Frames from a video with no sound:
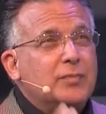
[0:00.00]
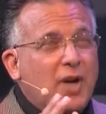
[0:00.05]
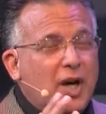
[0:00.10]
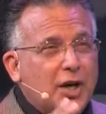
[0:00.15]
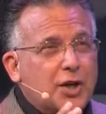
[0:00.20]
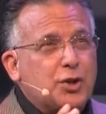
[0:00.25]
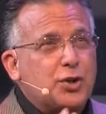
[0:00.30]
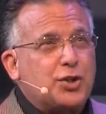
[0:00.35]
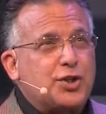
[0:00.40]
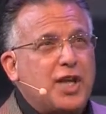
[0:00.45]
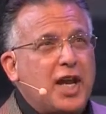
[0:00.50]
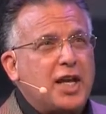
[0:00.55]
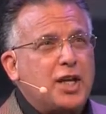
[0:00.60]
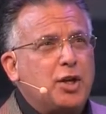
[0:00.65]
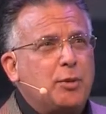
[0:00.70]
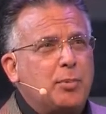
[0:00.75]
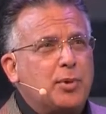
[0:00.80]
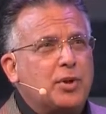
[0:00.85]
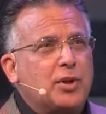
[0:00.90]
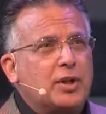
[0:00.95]

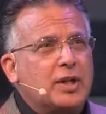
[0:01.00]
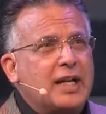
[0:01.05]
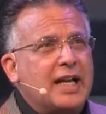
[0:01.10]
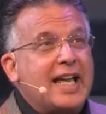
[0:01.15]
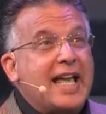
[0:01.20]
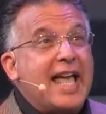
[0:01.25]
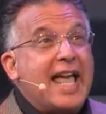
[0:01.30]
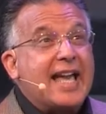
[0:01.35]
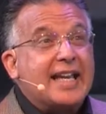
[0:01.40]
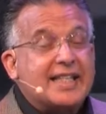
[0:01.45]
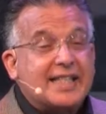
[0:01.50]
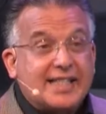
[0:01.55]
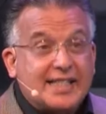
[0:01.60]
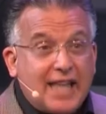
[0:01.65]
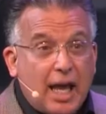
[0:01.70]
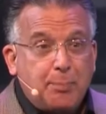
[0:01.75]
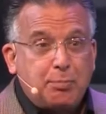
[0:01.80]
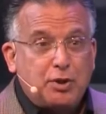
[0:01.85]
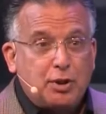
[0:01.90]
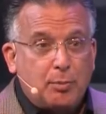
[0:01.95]
understandable,
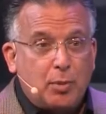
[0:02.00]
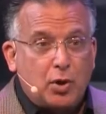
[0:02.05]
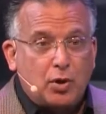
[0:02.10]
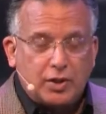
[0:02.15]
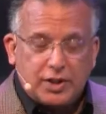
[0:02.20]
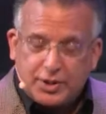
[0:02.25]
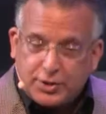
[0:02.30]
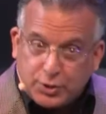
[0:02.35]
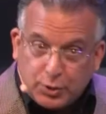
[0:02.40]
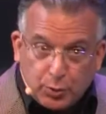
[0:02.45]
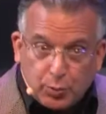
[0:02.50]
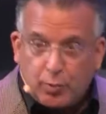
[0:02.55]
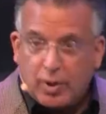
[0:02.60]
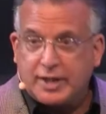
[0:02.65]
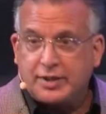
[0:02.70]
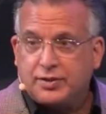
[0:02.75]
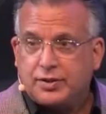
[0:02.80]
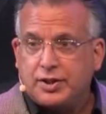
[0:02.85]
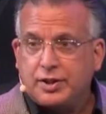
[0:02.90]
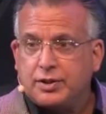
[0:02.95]
acceptable. It's the
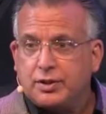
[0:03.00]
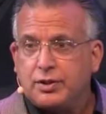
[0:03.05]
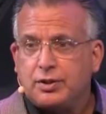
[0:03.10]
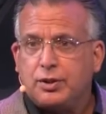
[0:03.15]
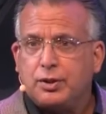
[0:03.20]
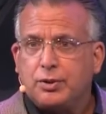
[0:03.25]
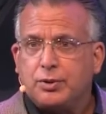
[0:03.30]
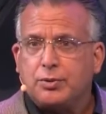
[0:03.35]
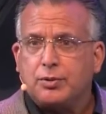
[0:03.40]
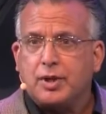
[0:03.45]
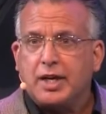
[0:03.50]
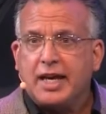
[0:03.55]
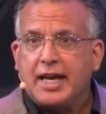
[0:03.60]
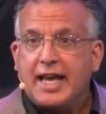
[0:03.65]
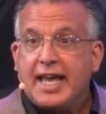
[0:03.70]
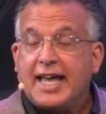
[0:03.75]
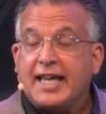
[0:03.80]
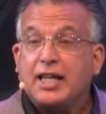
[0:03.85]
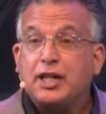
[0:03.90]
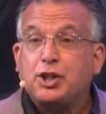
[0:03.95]
right thing to do.
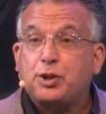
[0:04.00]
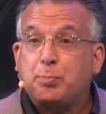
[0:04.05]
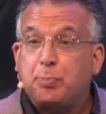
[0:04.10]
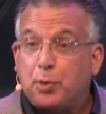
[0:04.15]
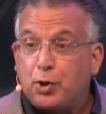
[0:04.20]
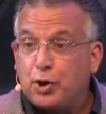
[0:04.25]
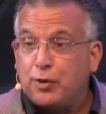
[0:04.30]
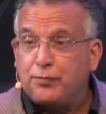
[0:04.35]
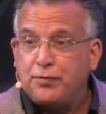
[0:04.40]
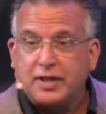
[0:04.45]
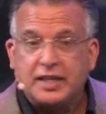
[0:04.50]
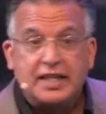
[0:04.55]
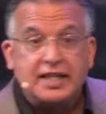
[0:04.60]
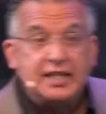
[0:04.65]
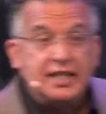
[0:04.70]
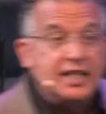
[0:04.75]
And it's perfect. It